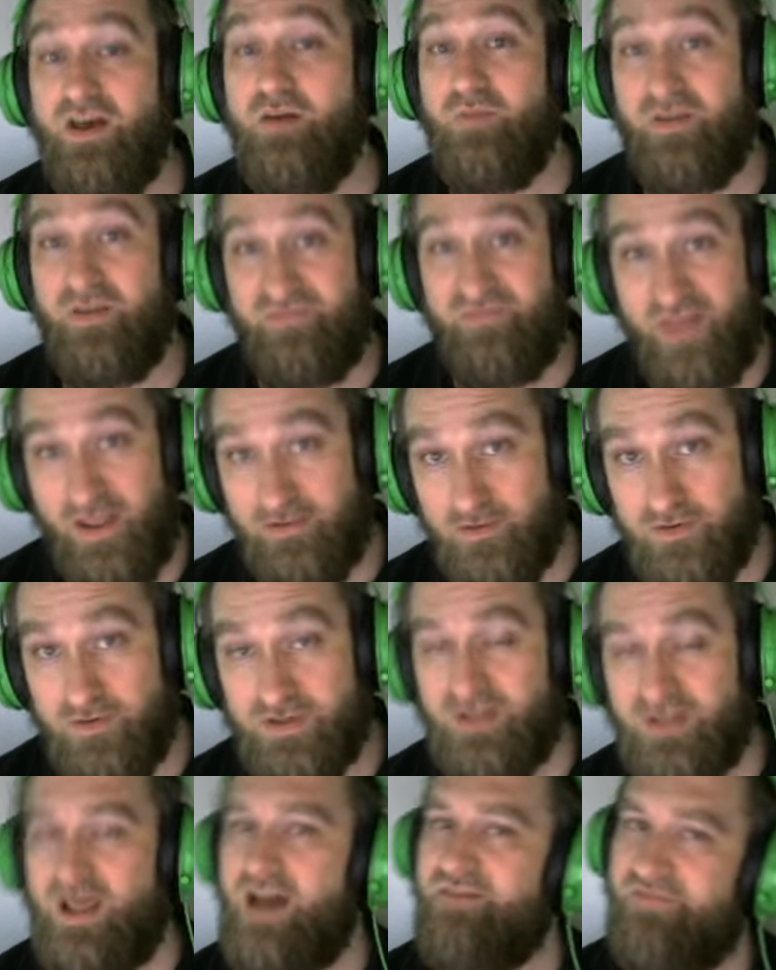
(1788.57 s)
But if they lose
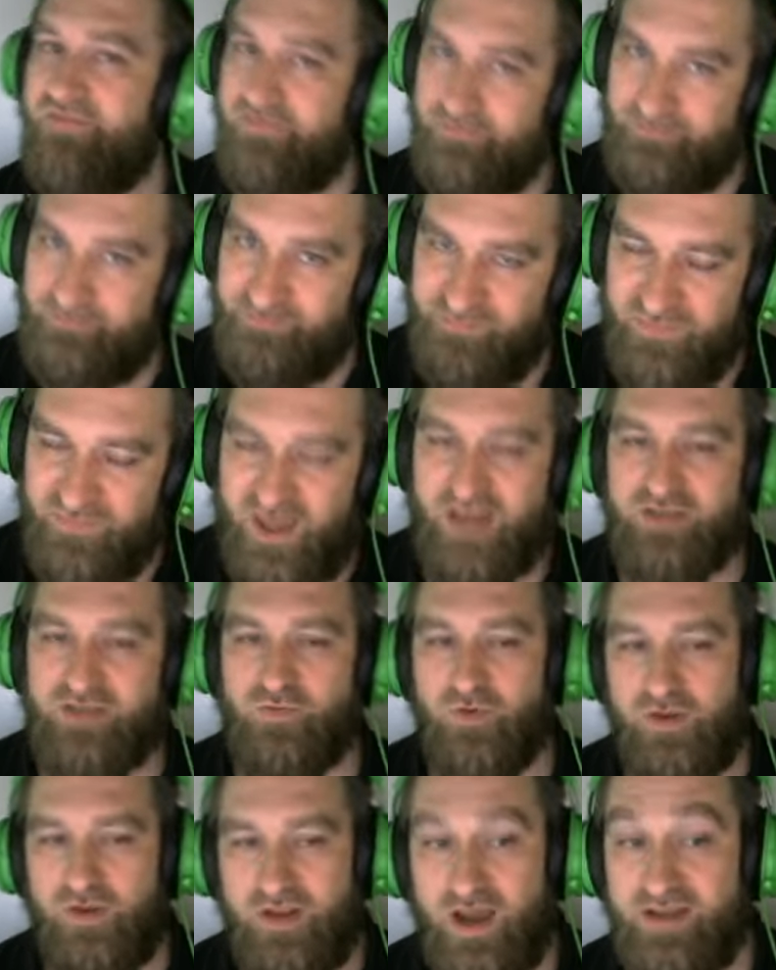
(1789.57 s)
a life, that's
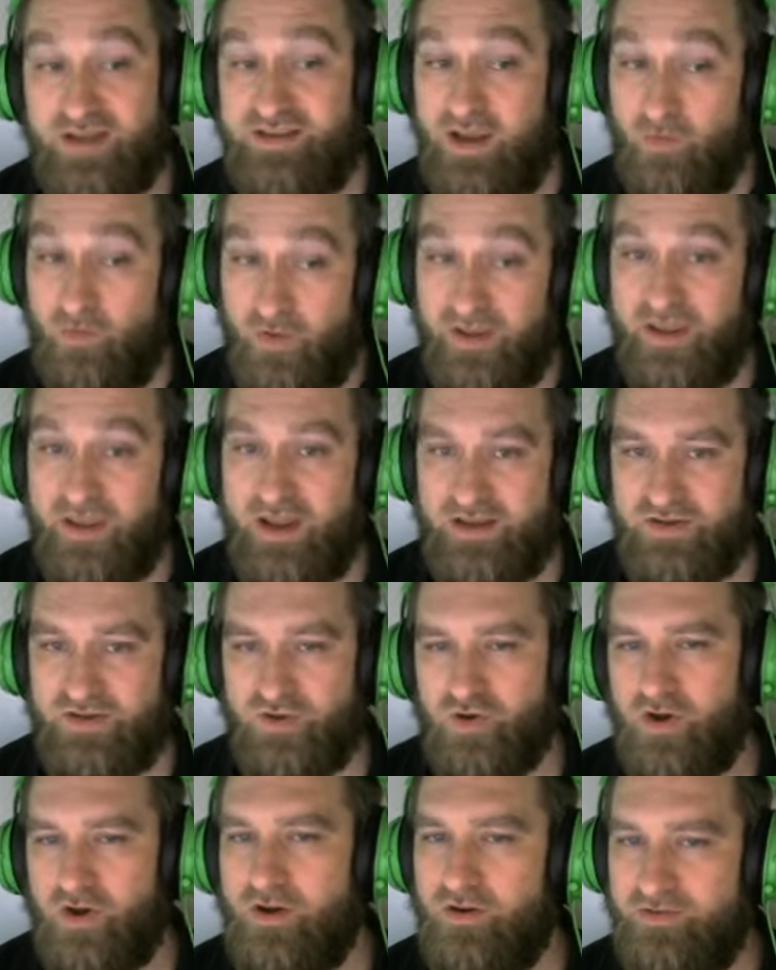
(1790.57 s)
really nice, and we can get as a
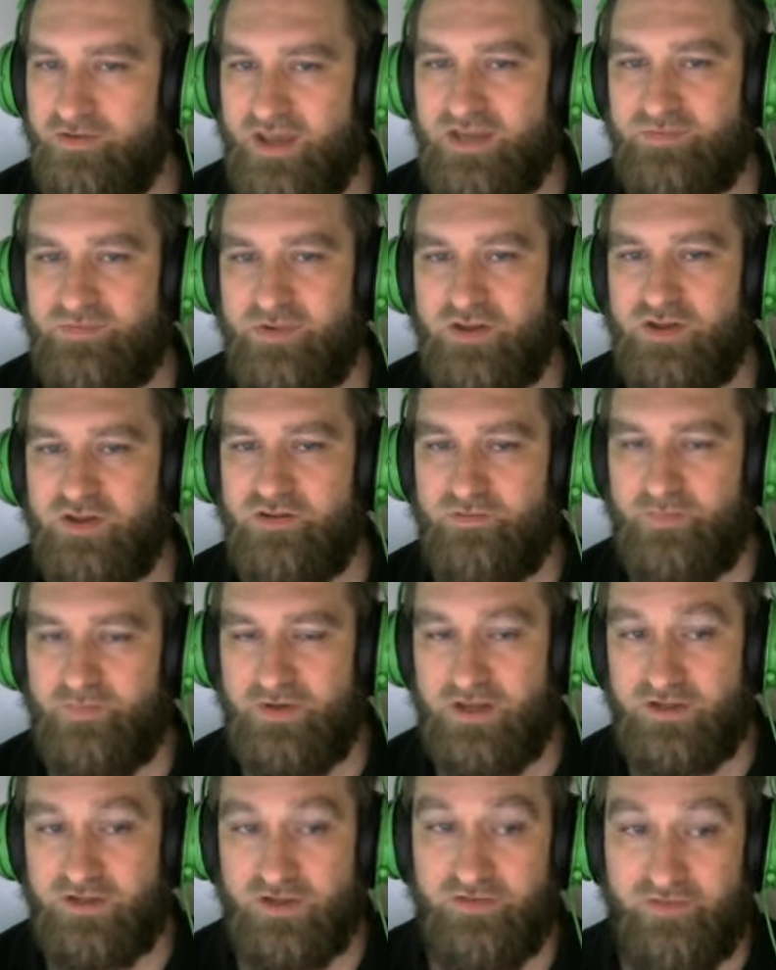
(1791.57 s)
trigger. That's
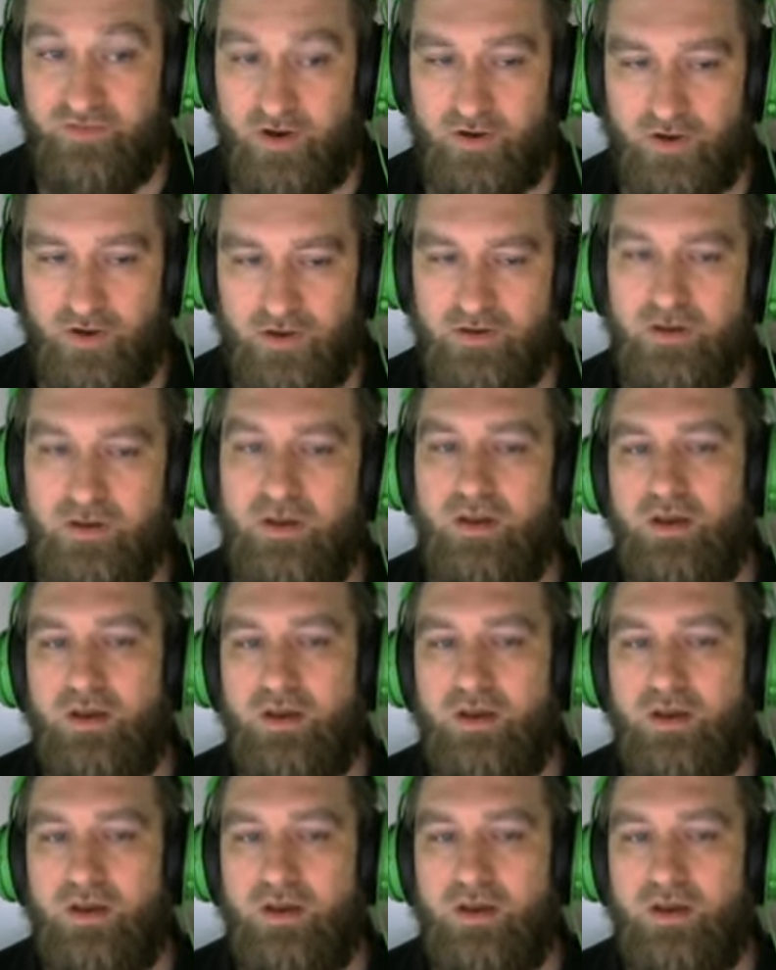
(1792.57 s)
potentially very good.